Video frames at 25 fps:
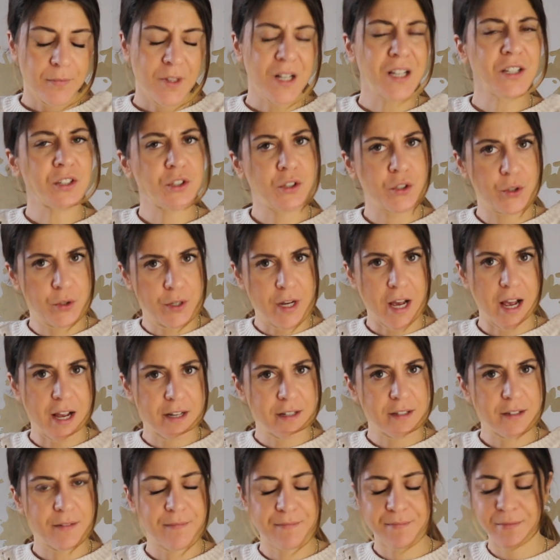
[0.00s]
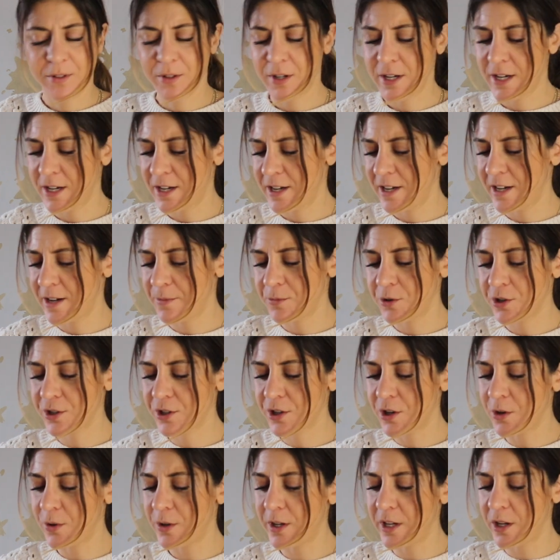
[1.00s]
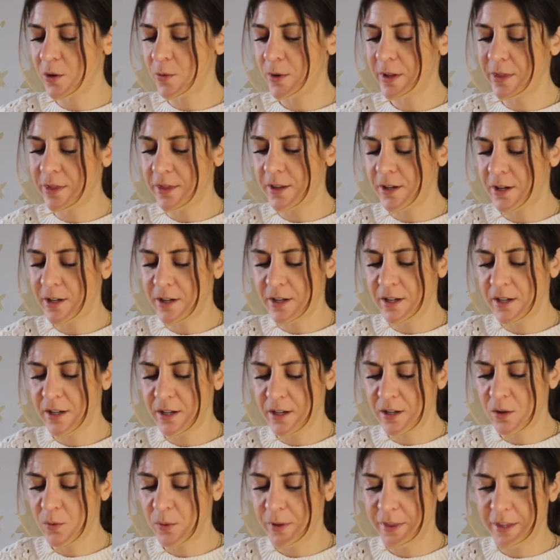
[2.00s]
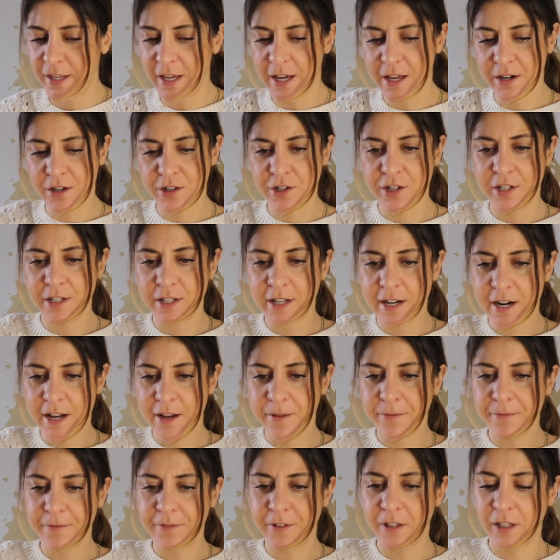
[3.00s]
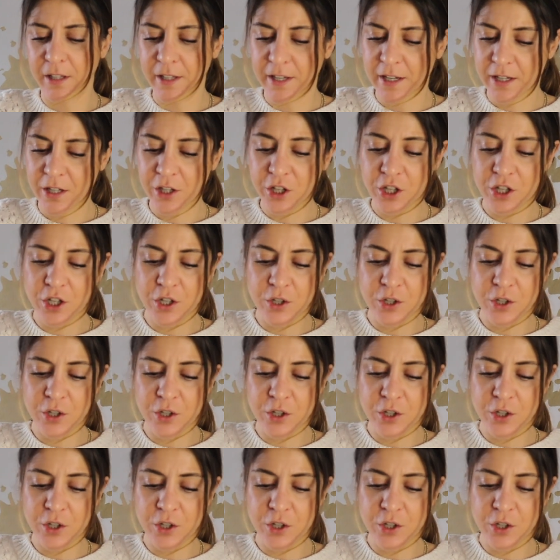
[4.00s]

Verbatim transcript: Let's do that. Okay, I'm just going with uh, with the energy that I'm feeling.